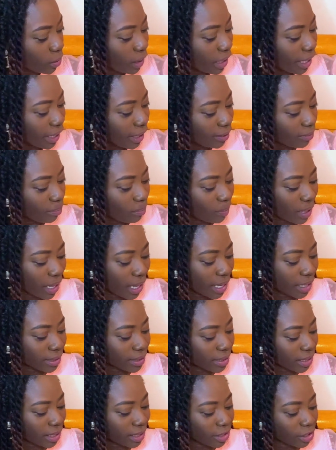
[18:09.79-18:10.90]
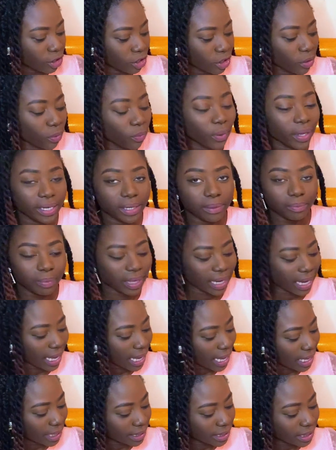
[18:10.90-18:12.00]
like plans, initial wedding
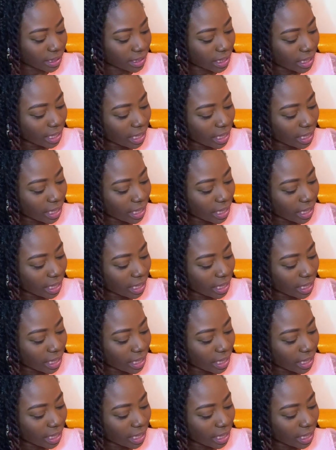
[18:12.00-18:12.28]
plans.